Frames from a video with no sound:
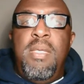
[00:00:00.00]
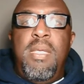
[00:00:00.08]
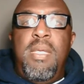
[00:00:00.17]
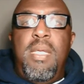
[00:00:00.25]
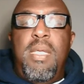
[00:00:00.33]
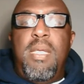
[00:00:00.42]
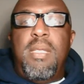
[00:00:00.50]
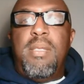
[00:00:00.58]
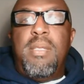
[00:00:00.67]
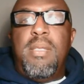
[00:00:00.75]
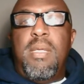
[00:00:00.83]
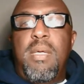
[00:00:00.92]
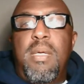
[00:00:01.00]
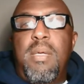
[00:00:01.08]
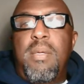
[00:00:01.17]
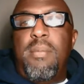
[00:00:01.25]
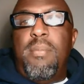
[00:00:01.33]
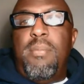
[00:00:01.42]
and
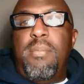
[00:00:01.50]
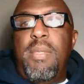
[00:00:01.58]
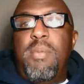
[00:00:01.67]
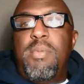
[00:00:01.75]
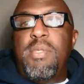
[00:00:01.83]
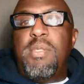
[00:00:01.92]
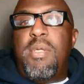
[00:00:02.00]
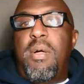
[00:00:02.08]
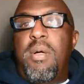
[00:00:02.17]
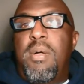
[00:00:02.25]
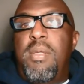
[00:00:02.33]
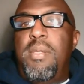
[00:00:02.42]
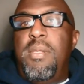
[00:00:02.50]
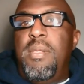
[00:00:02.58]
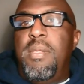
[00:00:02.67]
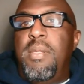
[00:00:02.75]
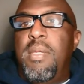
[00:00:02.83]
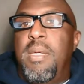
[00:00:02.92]
it was called
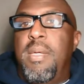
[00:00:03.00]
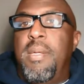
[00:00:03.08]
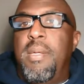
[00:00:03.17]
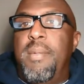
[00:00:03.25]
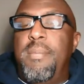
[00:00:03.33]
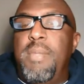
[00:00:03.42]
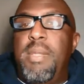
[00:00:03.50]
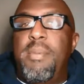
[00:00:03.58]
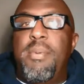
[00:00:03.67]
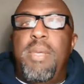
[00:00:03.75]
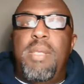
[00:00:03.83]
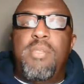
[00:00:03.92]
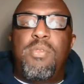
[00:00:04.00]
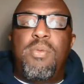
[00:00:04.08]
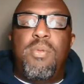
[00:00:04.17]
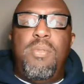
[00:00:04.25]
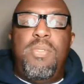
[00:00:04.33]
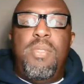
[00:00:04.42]
Liberating
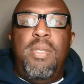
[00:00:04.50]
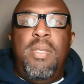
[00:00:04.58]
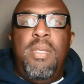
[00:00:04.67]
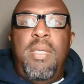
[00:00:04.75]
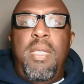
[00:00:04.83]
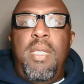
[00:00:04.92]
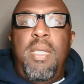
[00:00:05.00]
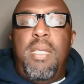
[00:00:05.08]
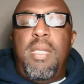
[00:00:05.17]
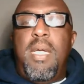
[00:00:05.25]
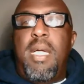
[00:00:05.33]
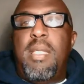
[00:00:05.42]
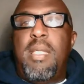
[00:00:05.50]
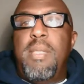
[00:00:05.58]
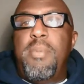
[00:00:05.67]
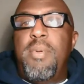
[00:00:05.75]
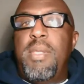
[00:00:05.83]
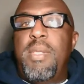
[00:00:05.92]
Truth. And I had
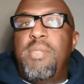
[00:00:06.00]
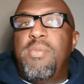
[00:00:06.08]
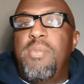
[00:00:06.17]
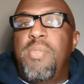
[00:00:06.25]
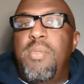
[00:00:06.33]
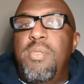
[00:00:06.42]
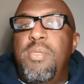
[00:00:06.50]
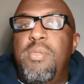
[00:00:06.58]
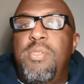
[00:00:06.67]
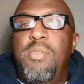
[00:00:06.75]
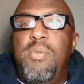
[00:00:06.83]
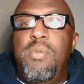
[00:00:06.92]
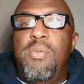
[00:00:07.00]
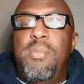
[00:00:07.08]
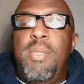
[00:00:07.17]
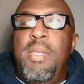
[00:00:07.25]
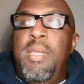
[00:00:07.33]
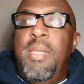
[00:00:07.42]
Liberating Truth on YouTube.
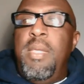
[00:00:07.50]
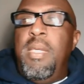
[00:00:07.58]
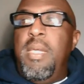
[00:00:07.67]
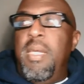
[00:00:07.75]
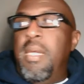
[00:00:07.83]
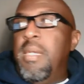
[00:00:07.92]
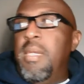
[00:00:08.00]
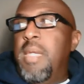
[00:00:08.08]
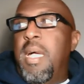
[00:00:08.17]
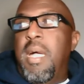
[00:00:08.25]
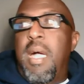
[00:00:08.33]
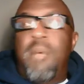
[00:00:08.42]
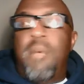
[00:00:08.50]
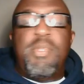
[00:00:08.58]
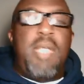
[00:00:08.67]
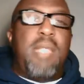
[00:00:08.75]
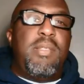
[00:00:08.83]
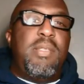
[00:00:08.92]
And I was
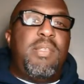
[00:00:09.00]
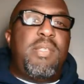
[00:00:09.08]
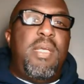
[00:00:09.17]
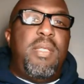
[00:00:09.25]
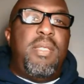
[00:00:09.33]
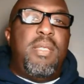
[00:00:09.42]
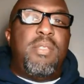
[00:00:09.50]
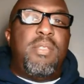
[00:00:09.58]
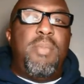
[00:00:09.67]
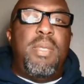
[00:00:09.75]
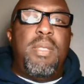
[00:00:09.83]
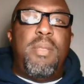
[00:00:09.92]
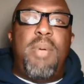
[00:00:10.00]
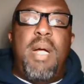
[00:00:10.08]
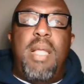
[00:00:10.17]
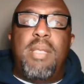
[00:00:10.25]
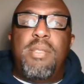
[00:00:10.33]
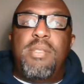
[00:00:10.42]
actually studying to be an
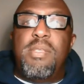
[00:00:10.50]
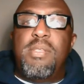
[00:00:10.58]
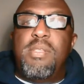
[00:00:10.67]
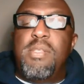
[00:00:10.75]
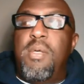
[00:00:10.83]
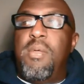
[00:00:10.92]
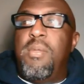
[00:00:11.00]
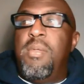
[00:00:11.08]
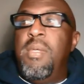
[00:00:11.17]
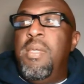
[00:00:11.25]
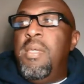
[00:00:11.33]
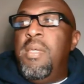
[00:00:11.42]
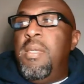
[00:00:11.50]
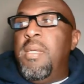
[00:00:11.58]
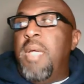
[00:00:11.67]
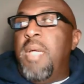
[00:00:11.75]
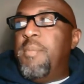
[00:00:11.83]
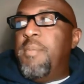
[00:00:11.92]
apologist. So
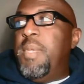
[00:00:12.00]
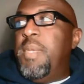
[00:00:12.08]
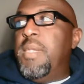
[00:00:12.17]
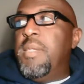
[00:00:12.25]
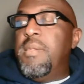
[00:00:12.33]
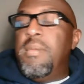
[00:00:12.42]
I've been in